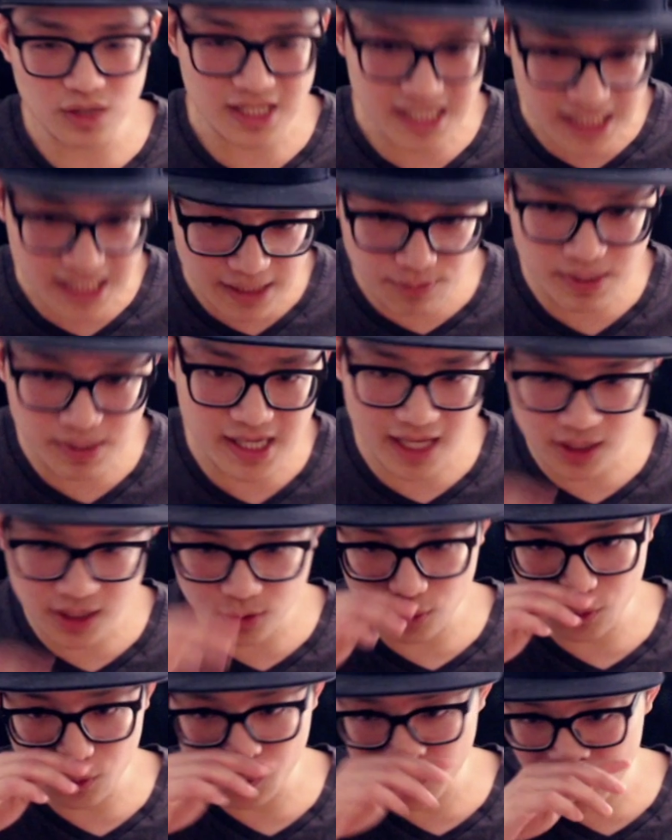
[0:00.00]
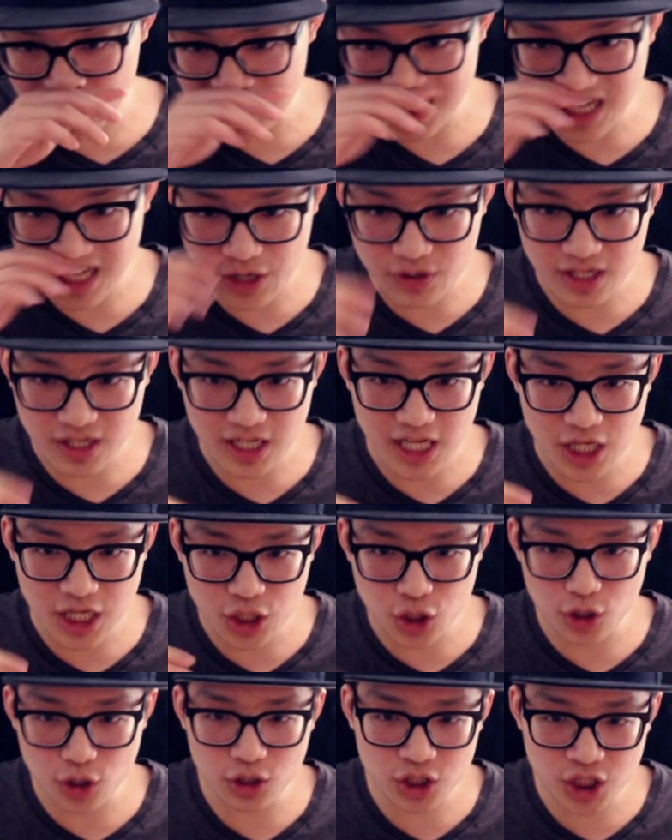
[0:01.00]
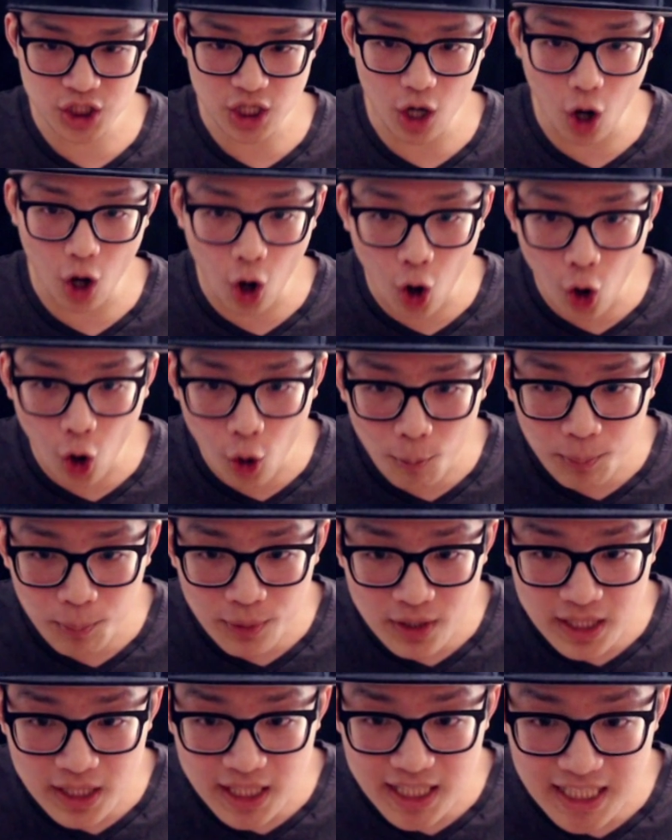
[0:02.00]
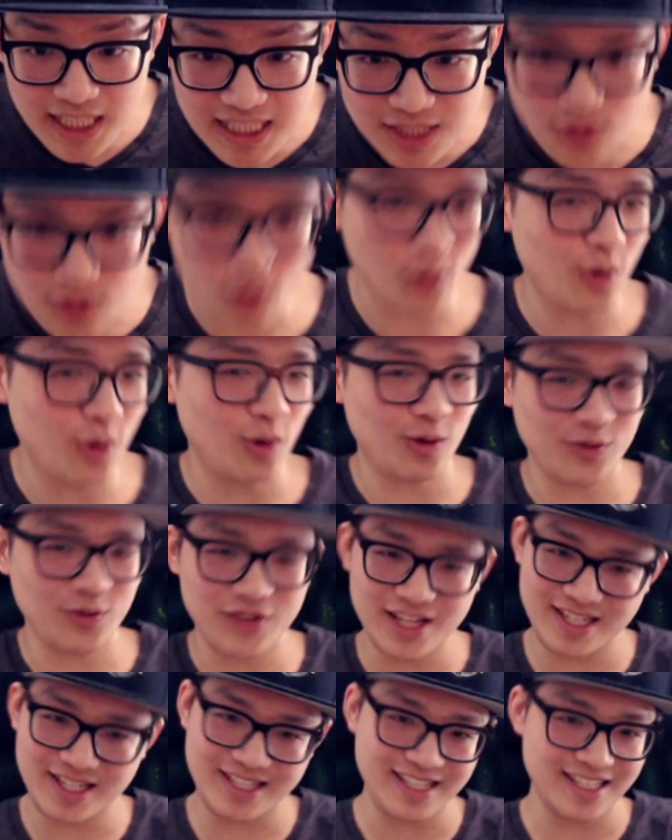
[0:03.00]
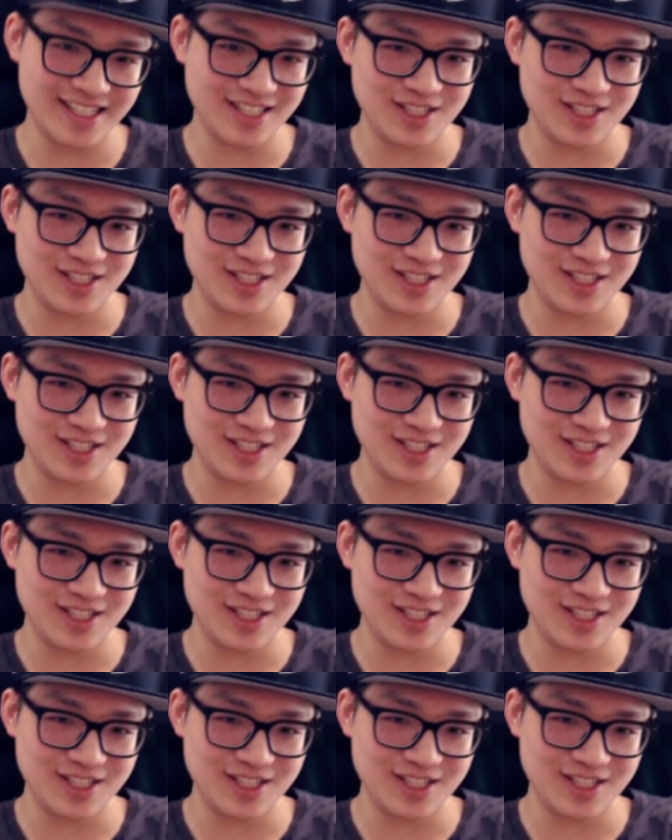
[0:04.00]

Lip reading: DPS runes that you can interchange. Oh, please! Oh, this is